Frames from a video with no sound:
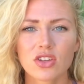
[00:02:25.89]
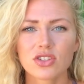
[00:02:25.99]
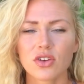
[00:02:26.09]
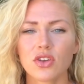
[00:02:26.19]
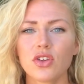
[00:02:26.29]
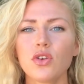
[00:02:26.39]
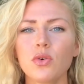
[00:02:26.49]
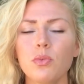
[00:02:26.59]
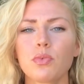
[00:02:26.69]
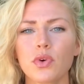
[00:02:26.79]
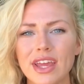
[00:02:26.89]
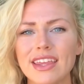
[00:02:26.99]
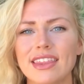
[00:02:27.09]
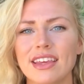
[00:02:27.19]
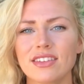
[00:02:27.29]
So you
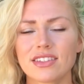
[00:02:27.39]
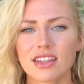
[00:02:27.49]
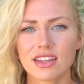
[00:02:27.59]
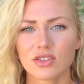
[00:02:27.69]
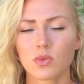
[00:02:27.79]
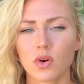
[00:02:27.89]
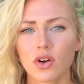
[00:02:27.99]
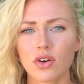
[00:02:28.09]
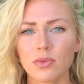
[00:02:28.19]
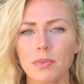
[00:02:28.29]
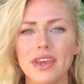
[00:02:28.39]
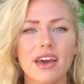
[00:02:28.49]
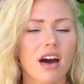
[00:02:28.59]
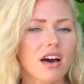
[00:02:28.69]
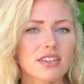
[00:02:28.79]
bring things to this world
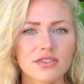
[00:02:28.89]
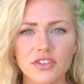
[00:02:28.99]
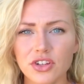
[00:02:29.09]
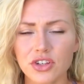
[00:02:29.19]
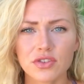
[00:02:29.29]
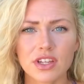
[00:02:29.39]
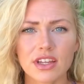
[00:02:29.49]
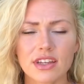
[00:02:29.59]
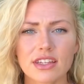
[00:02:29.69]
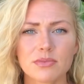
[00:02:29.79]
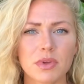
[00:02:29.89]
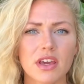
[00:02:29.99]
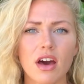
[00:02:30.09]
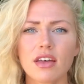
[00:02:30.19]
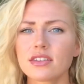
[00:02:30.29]
because of your uniqueness,
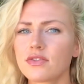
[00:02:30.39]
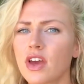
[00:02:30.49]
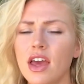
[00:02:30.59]
because of